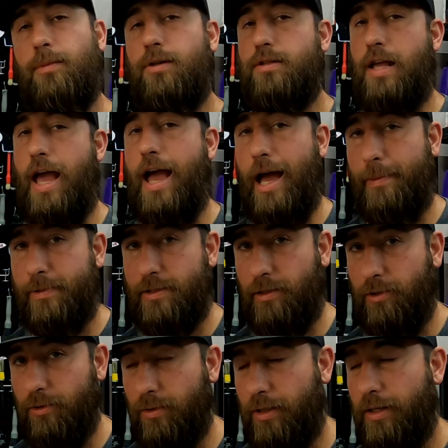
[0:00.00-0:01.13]
smells
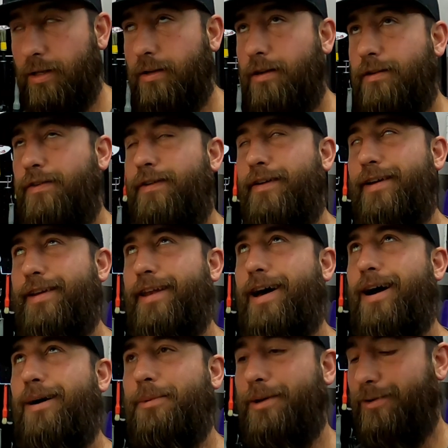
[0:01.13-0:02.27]
absolutely
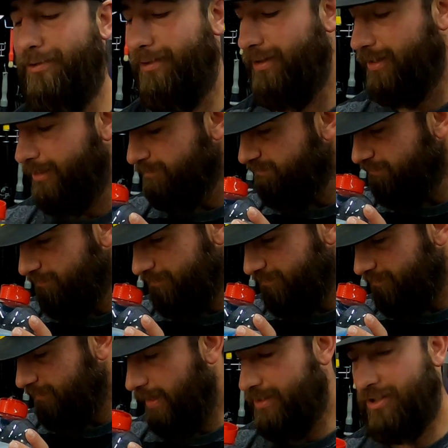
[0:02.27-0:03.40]
phenomenal.
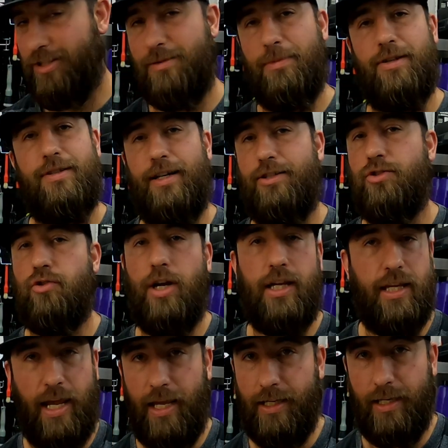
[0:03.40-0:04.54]
It just smells like
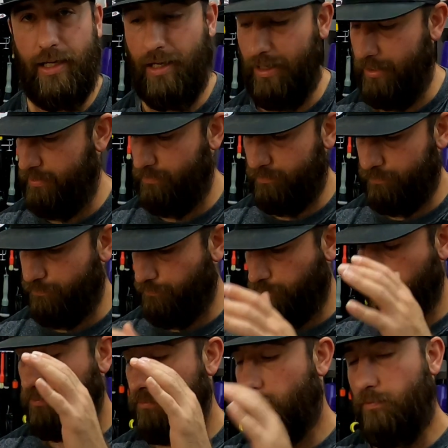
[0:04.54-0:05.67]
straight candy, guys.
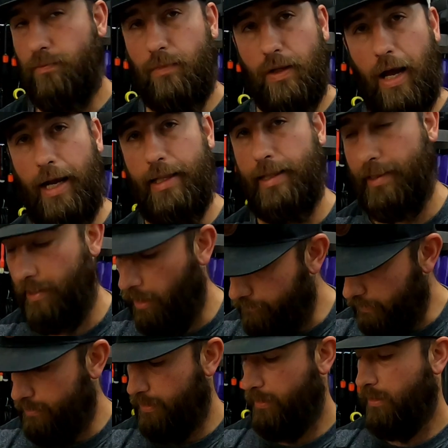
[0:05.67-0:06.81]
I love
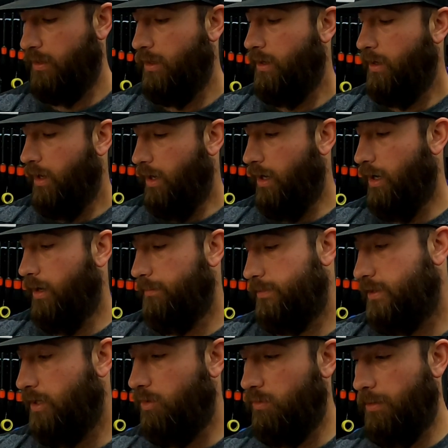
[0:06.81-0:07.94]
it.
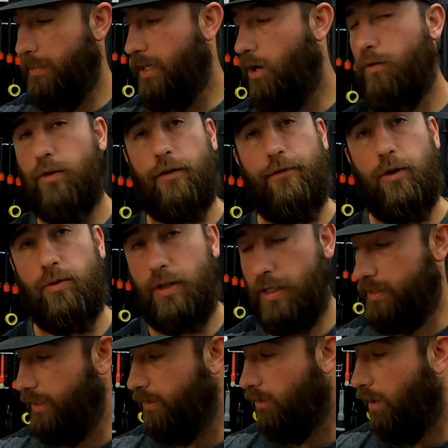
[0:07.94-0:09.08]
So let me go over a few
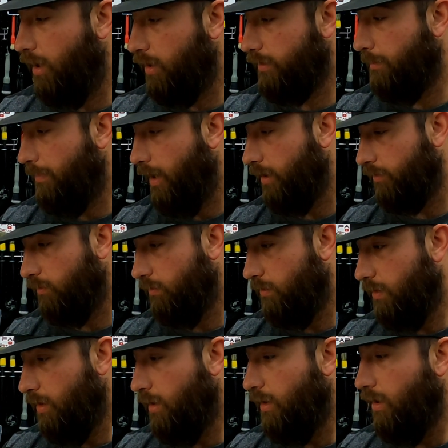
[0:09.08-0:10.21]
things here on the
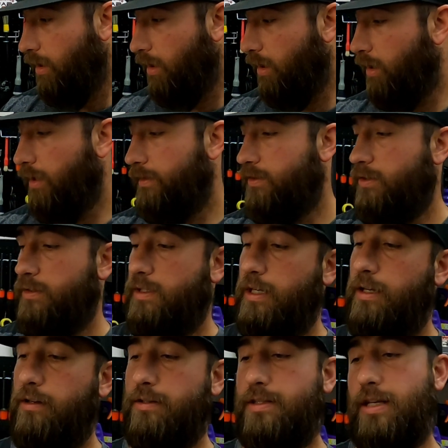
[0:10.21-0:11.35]
bottle. As you can see
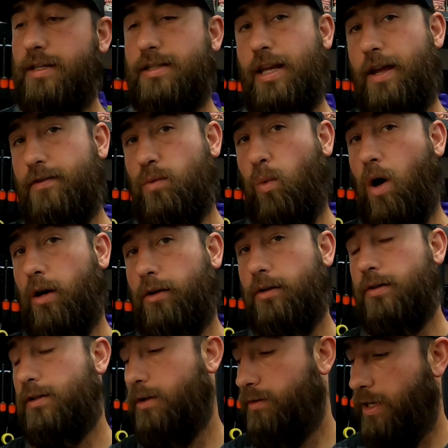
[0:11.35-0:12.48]
here, it says saves
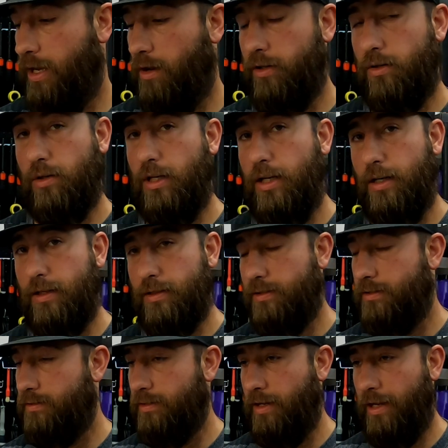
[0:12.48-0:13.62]
water. So yeah, all you need
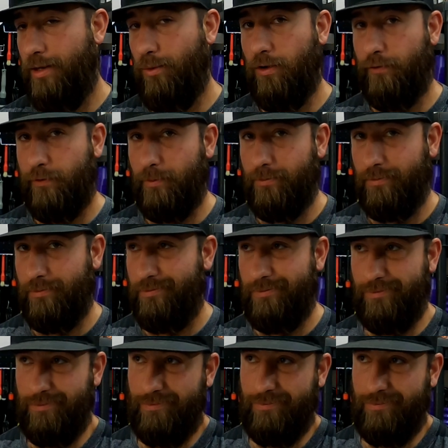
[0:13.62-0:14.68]
is anywhere from